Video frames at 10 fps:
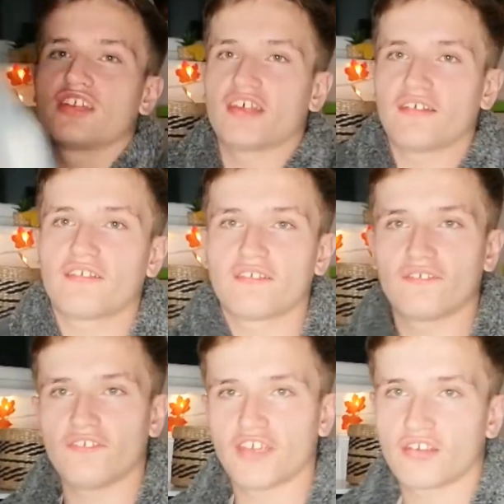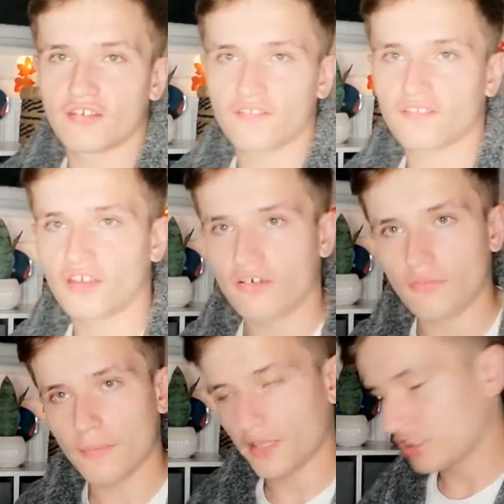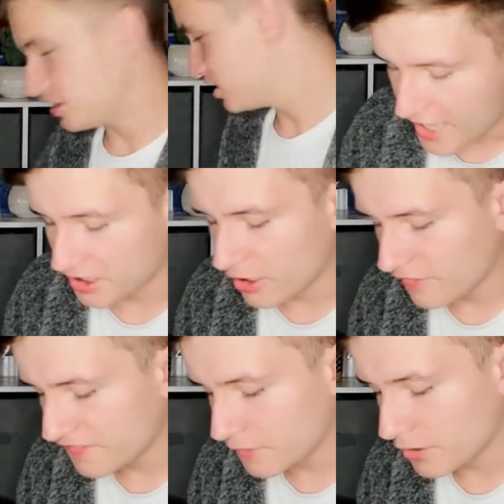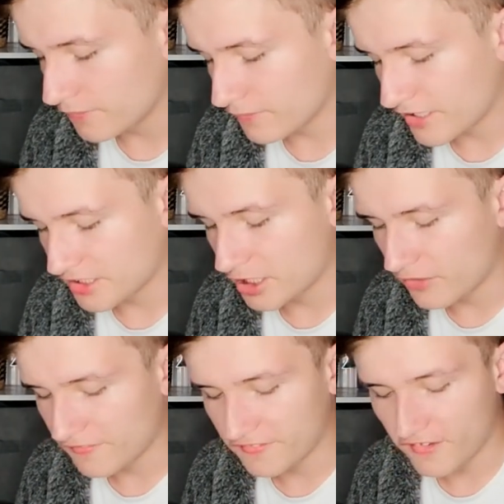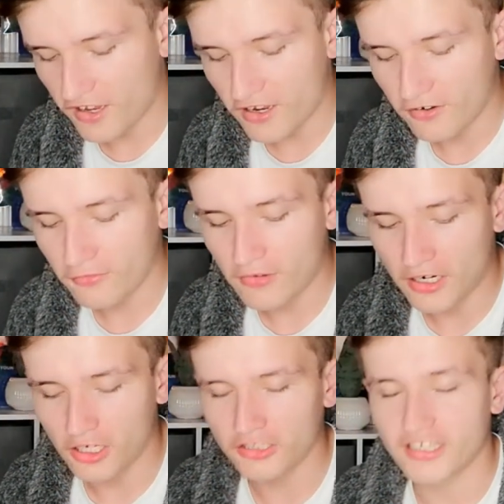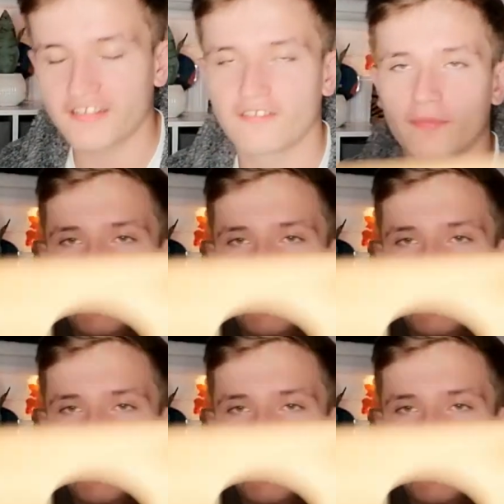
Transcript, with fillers: this thing so much. And then also the one, and then also I got this from